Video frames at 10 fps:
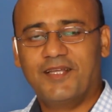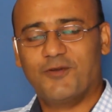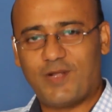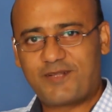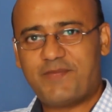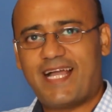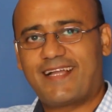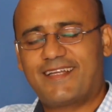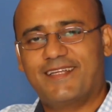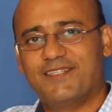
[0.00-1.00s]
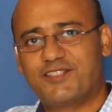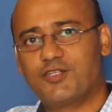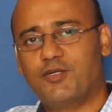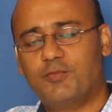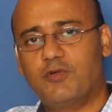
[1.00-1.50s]
Welcome back.
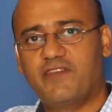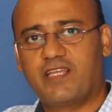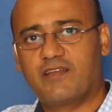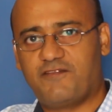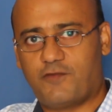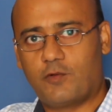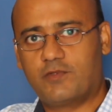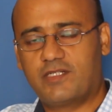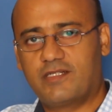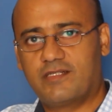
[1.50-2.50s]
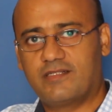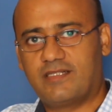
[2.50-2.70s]
So moving forward,